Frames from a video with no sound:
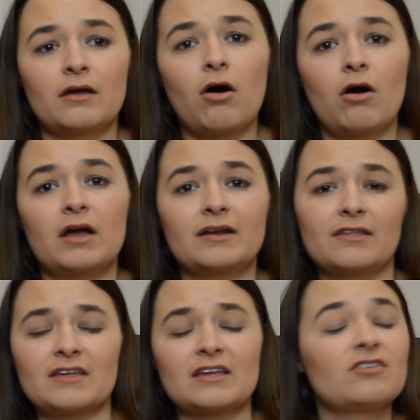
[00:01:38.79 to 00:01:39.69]
on
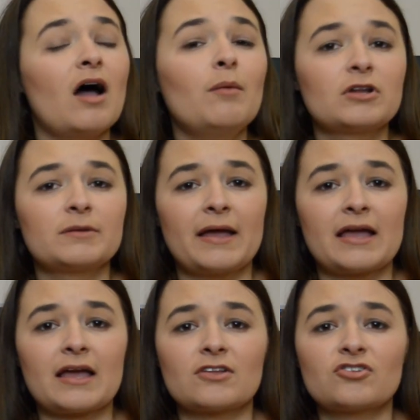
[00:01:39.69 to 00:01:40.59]
the Tumblr
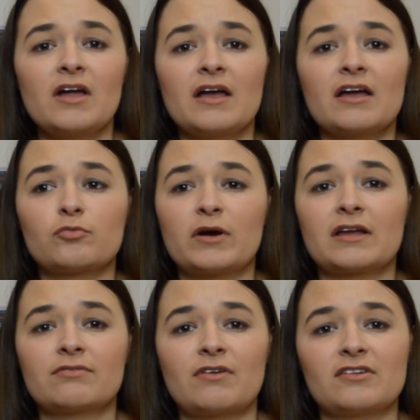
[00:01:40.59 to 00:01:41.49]
page is where
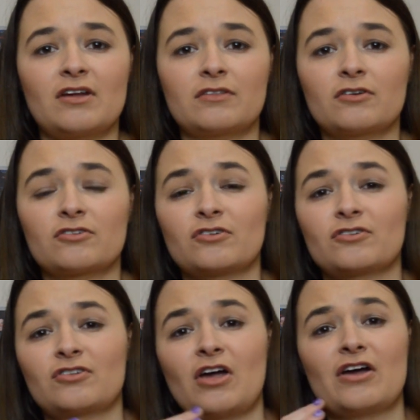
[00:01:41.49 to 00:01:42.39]
he finds out
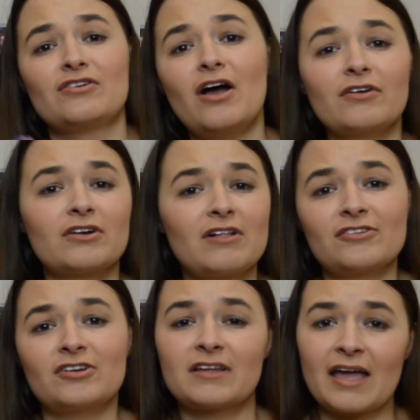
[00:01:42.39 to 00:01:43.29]
there's another
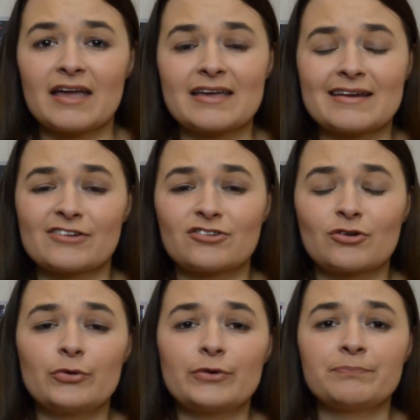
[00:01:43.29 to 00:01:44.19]
closeted gay kid in
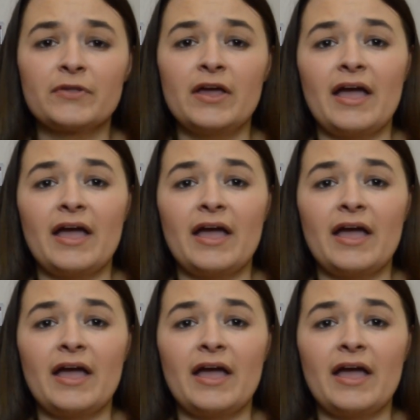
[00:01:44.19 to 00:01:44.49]
school,